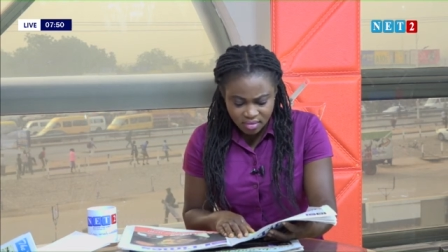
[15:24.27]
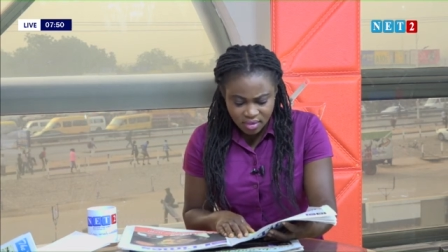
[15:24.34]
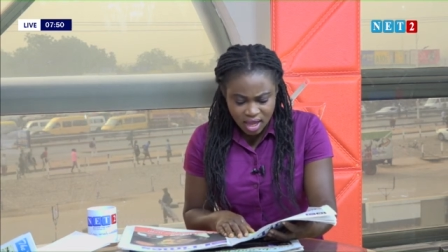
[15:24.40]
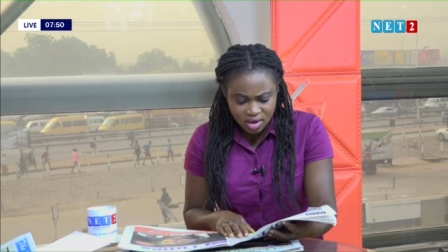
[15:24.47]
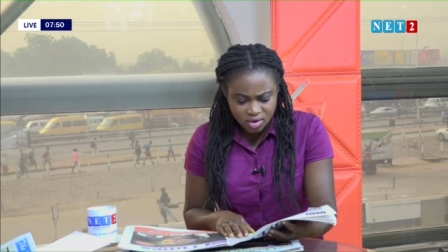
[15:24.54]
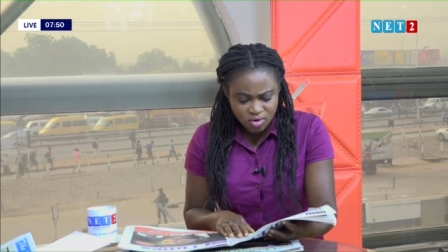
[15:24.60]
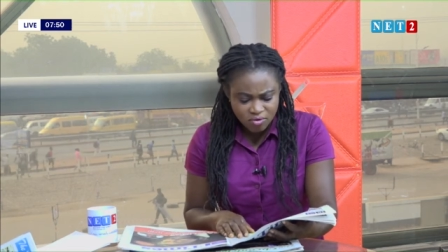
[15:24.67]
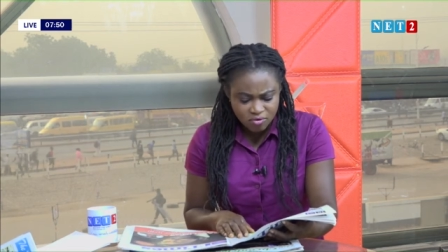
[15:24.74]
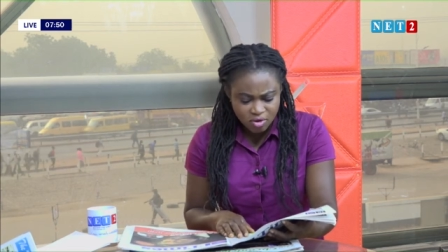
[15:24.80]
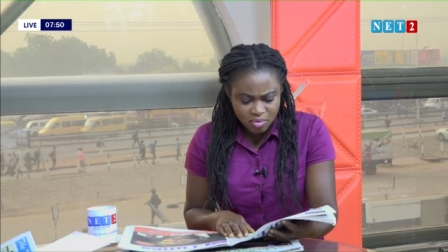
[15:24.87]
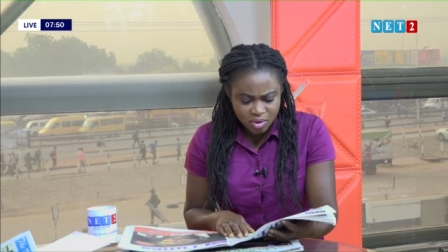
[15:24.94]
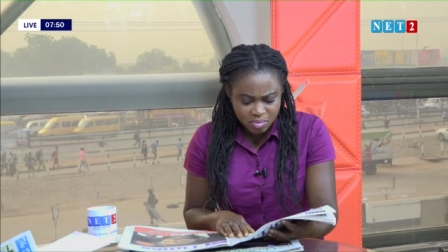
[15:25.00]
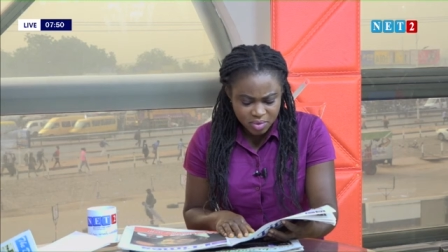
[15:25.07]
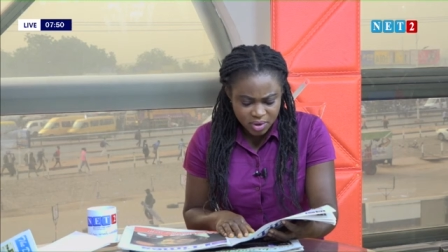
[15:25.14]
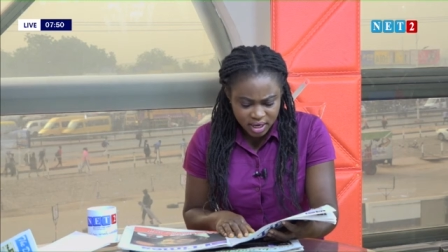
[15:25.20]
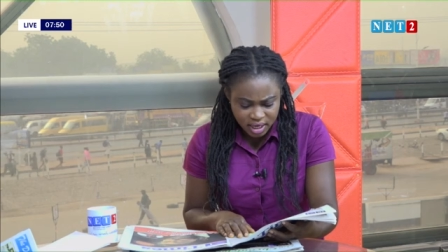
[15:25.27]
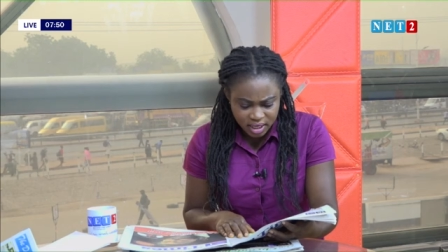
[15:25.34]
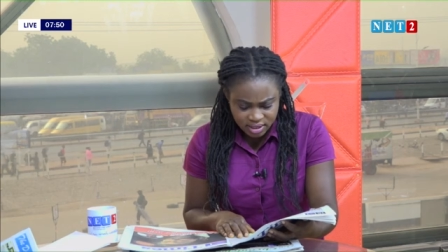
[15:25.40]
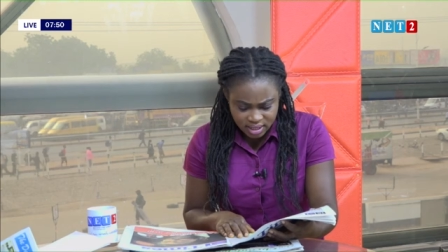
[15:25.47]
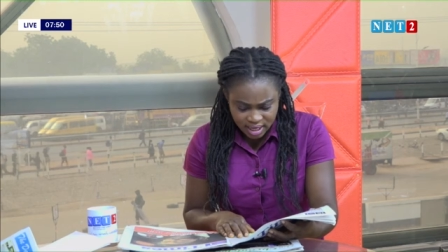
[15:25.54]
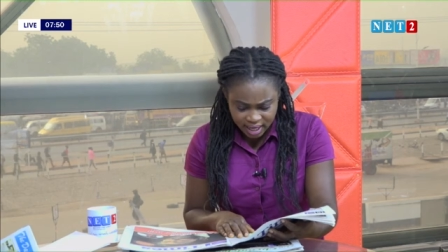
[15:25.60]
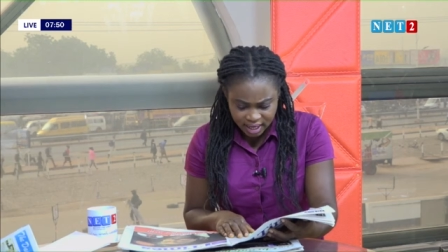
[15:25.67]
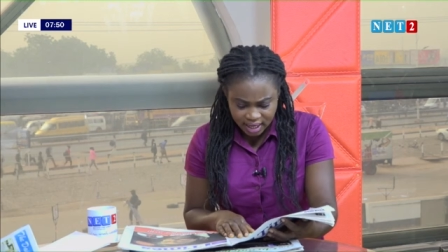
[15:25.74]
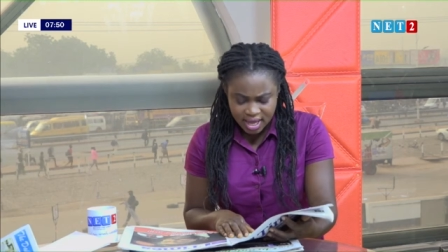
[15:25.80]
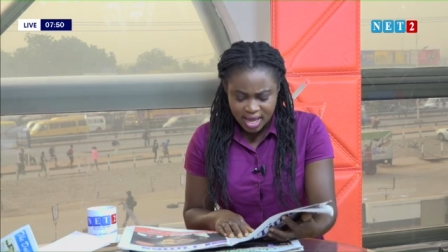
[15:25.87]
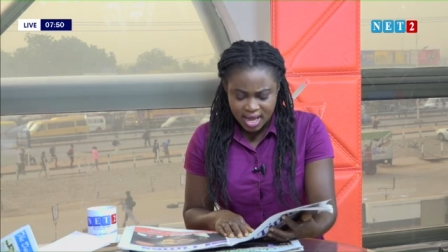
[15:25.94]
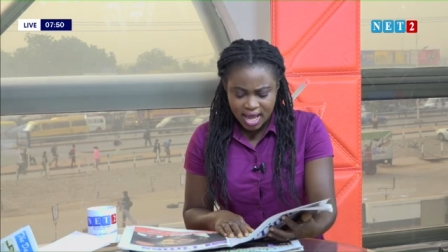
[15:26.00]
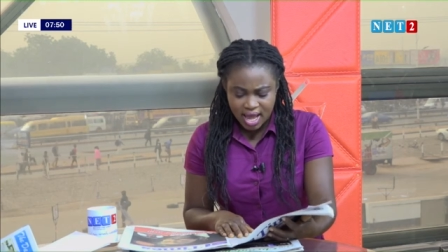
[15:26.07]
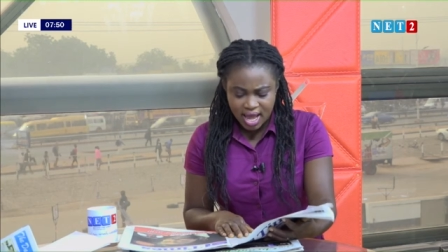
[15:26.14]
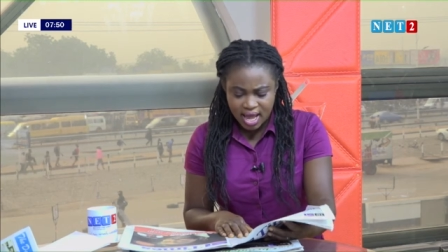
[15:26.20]
And Crophobia Bray say,
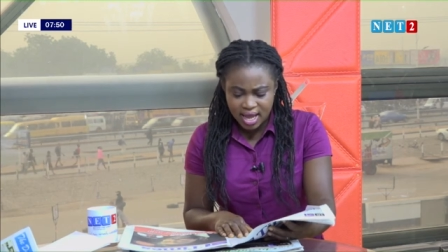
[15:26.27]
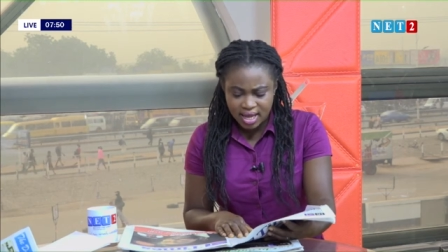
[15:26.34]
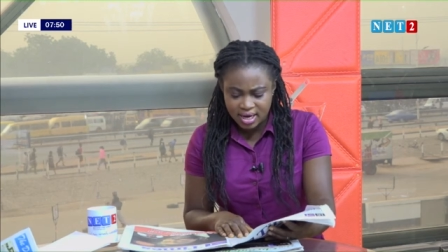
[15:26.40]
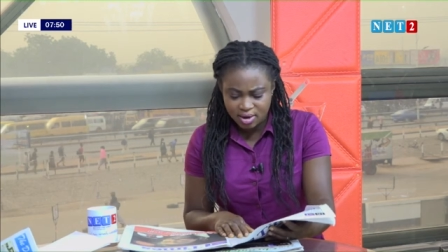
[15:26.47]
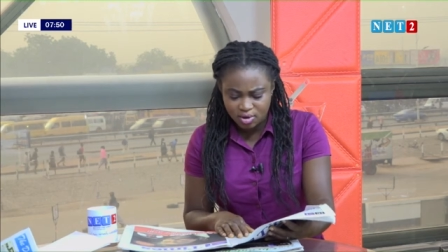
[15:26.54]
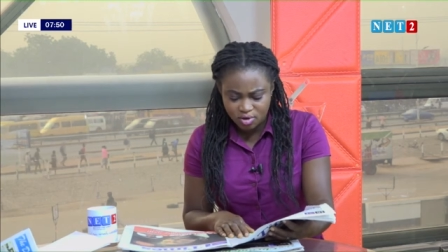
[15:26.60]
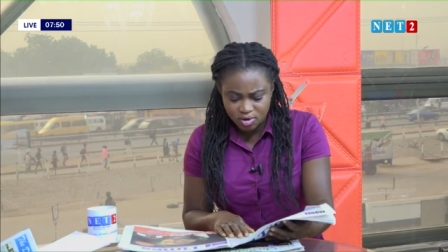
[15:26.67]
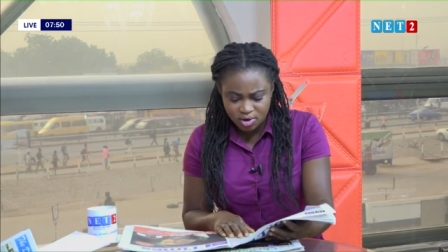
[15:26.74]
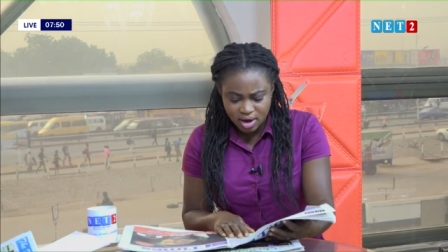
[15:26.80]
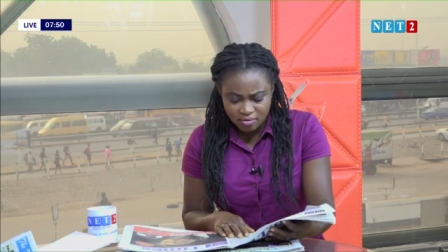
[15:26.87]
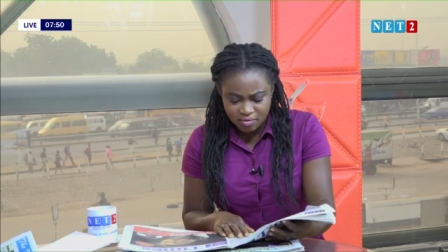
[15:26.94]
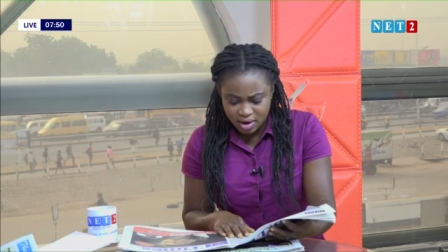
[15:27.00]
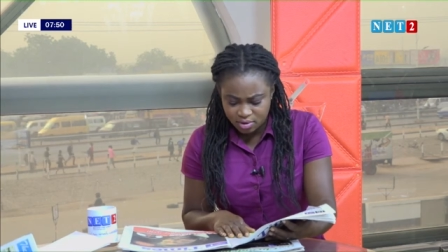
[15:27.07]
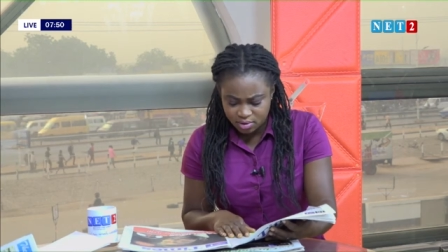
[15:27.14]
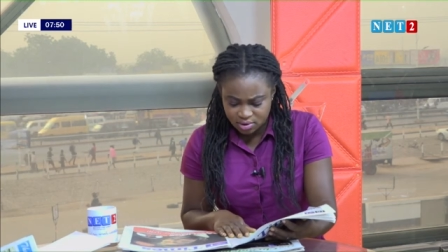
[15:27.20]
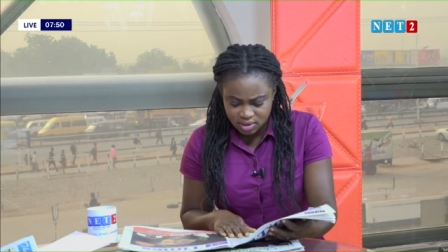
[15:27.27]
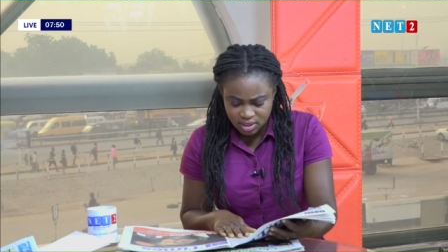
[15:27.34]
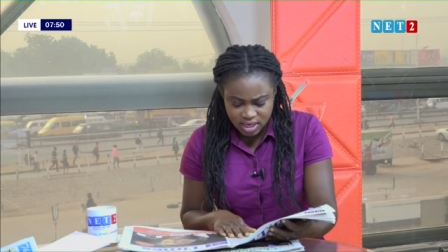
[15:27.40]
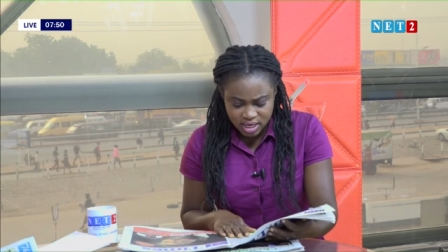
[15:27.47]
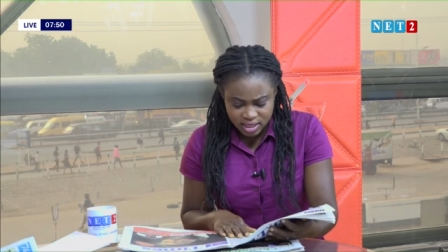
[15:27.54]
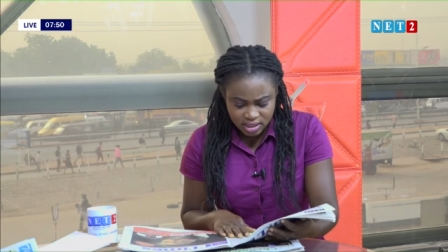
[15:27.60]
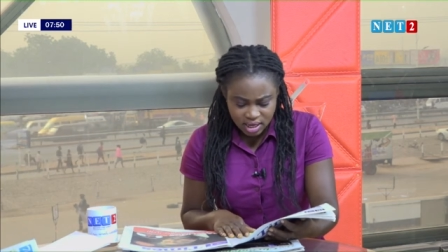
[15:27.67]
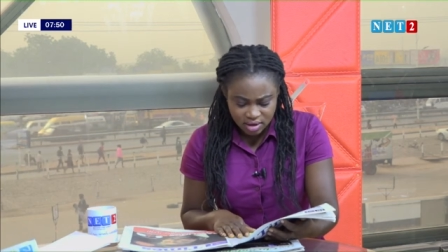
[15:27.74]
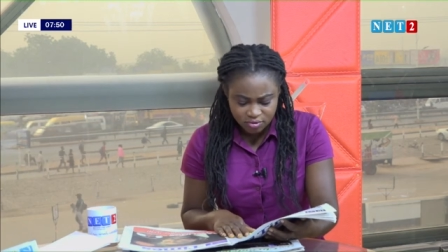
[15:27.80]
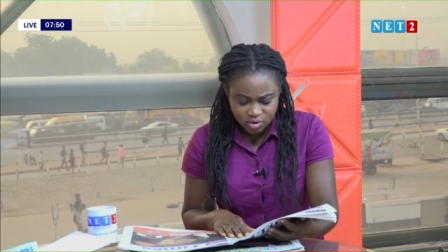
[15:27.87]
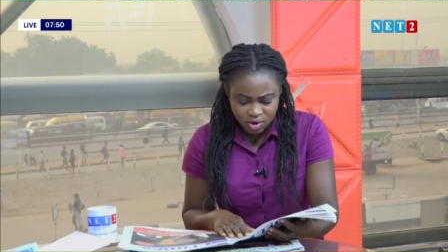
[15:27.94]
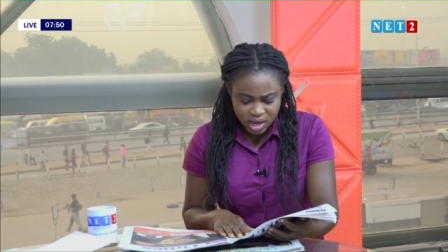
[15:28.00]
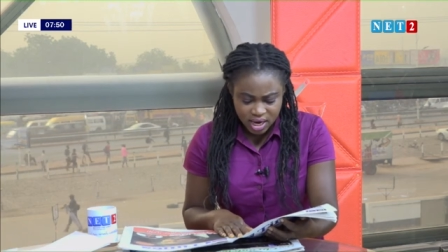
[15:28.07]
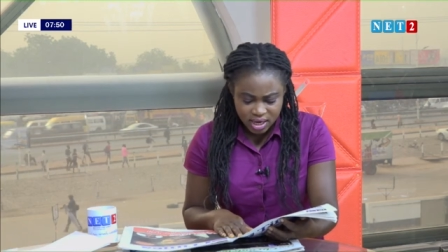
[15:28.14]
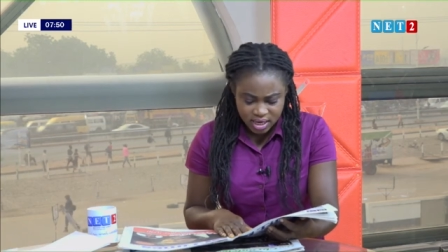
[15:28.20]
and a coronavirus need a
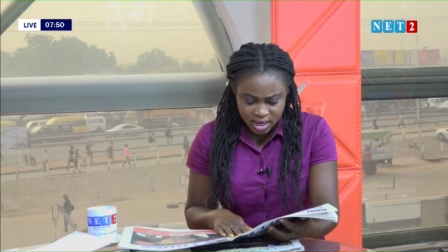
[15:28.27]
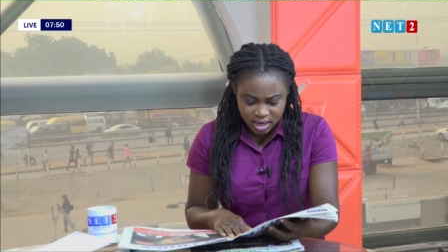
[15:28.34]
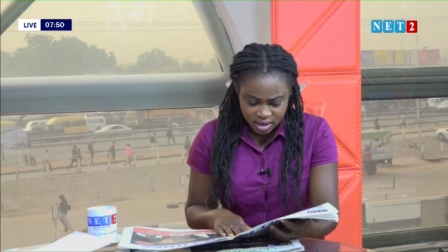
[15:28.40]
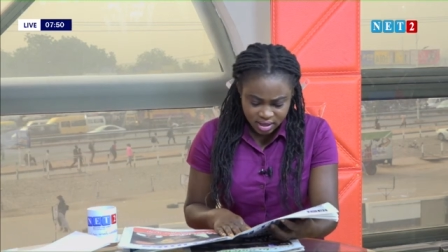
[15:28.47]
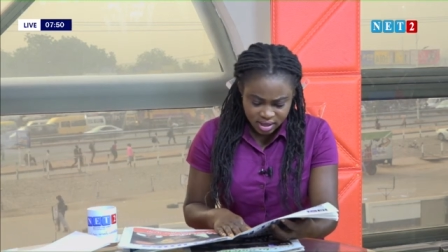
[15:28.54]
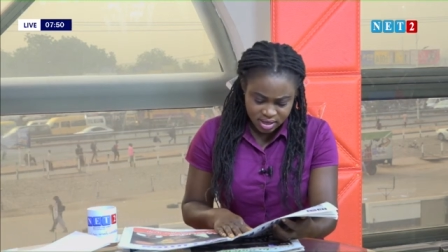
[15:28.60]
scafoya, dear,